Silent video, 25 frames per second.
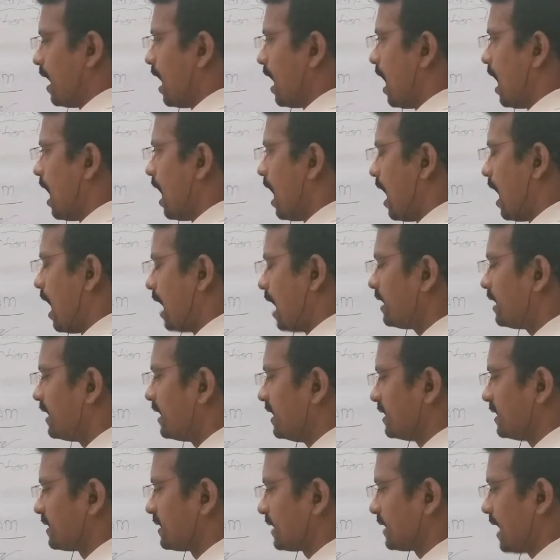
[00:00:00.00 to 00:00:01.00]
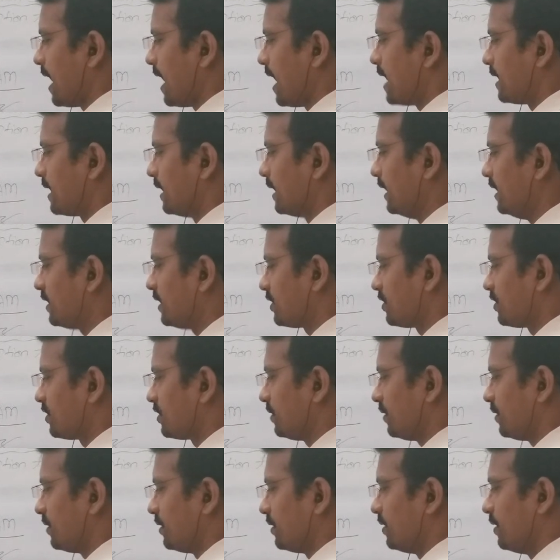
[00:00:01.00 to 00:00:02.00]
hard disk at least
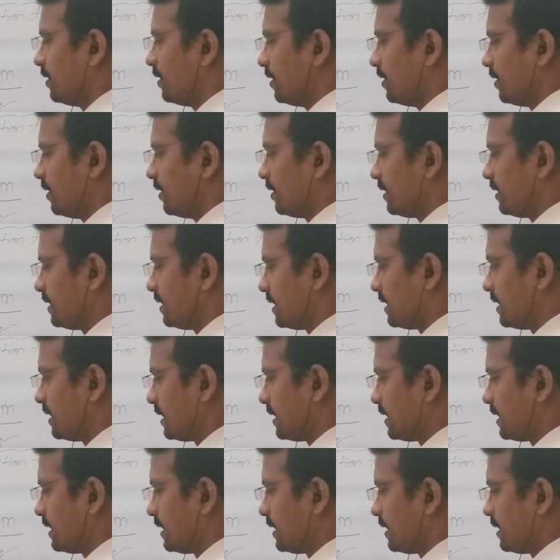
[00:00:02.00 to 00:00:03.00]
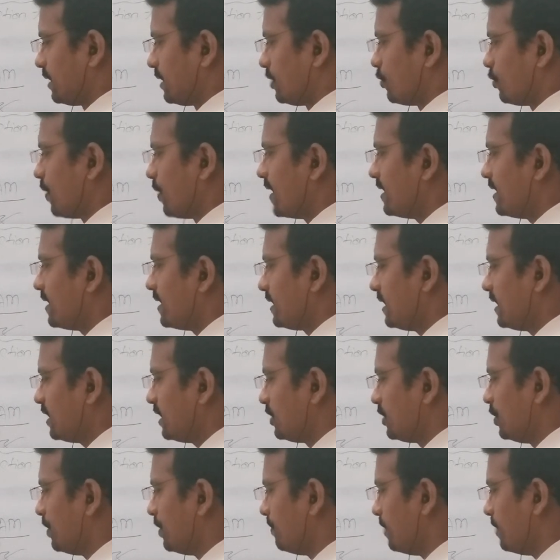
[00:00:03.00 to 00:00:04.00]
20
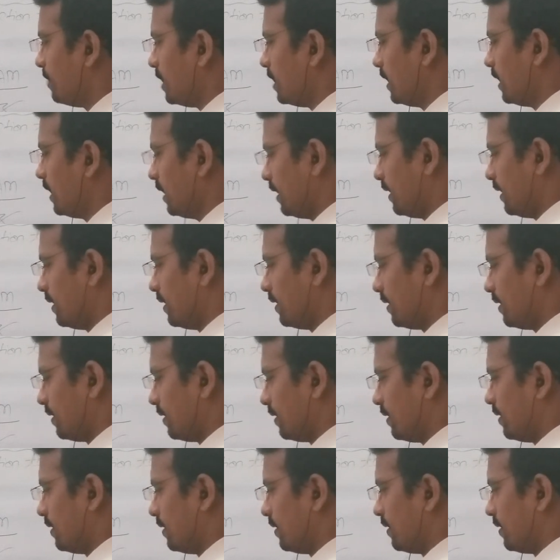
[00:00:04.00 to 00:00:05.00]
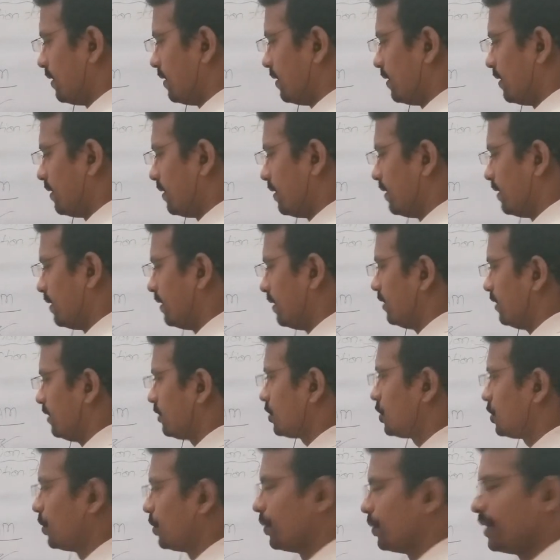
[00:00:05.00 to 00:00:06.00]
GB
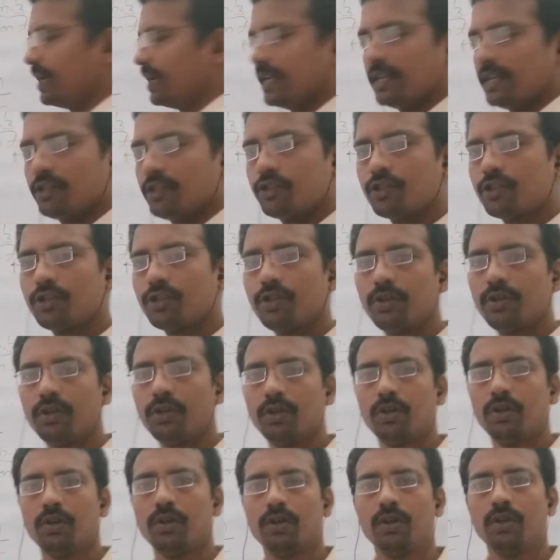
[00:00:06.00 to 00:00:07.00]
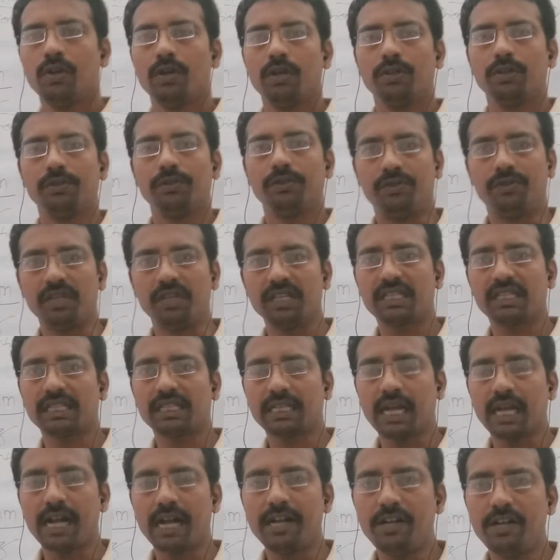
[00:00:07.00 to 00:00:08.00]
storage. This
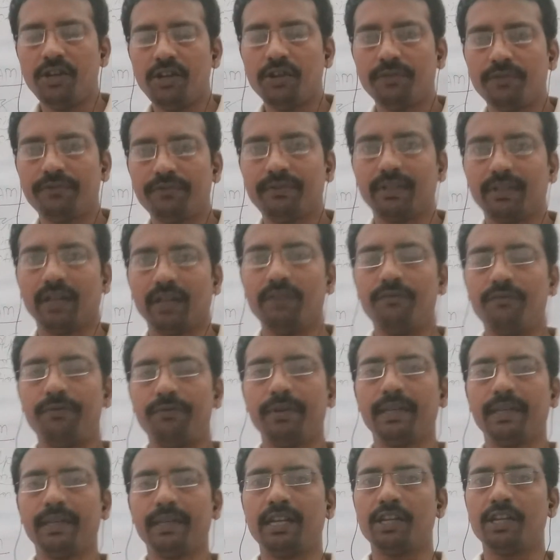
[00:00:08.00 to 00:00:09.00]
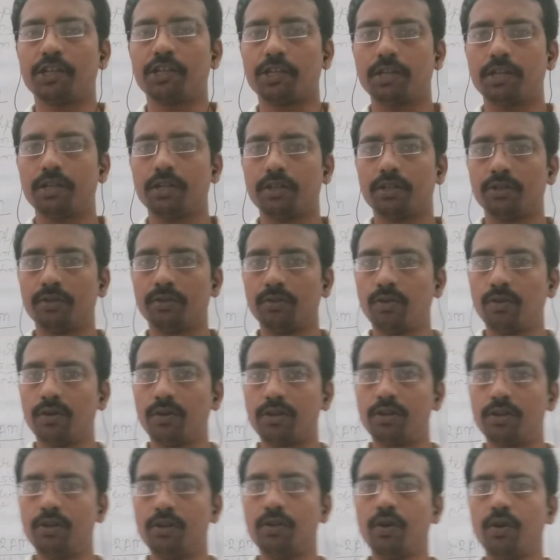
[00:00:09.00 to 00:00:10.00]
kind of configuration is
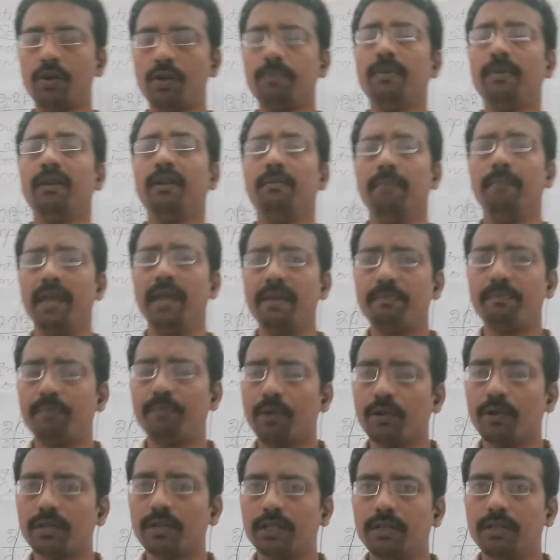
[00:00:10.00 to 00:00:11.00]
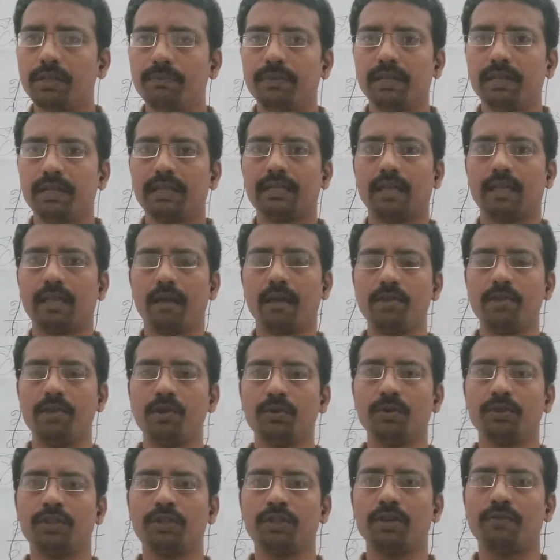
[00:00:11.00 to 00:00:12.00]
not normal. May possible some
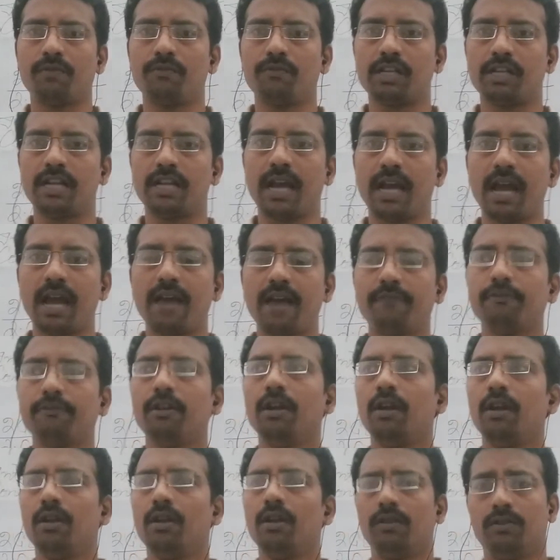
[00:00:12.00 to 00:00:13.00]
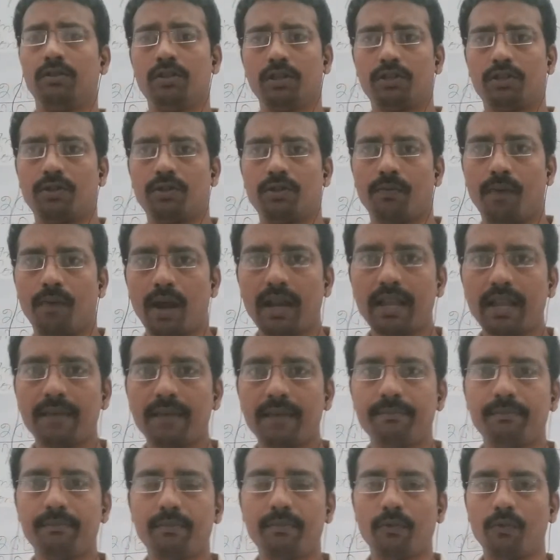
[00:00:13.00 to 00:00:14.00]
user would have just
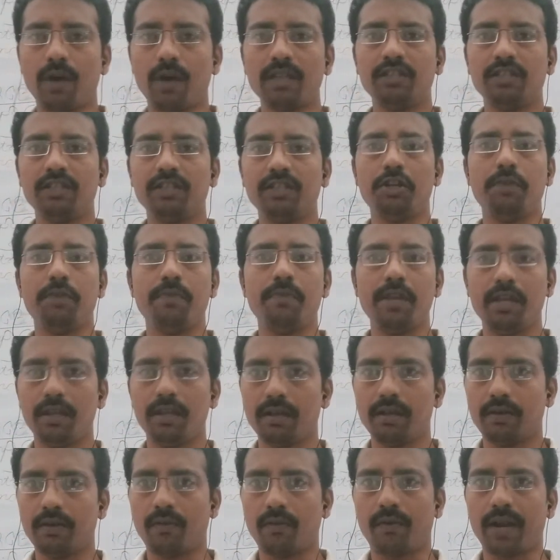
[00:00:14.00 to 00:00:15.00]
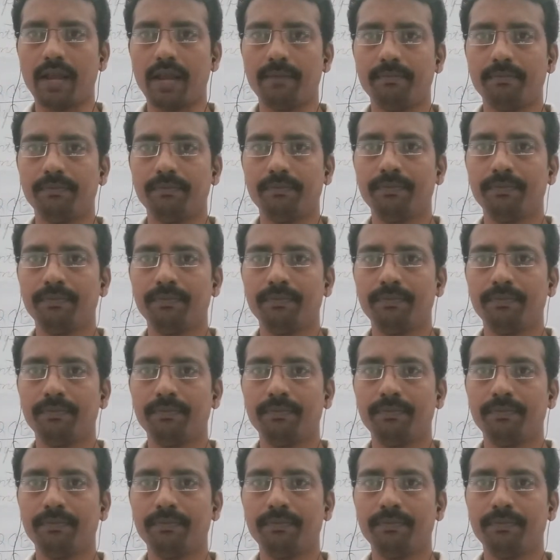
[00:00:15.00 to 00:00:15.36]
1 GB RAM,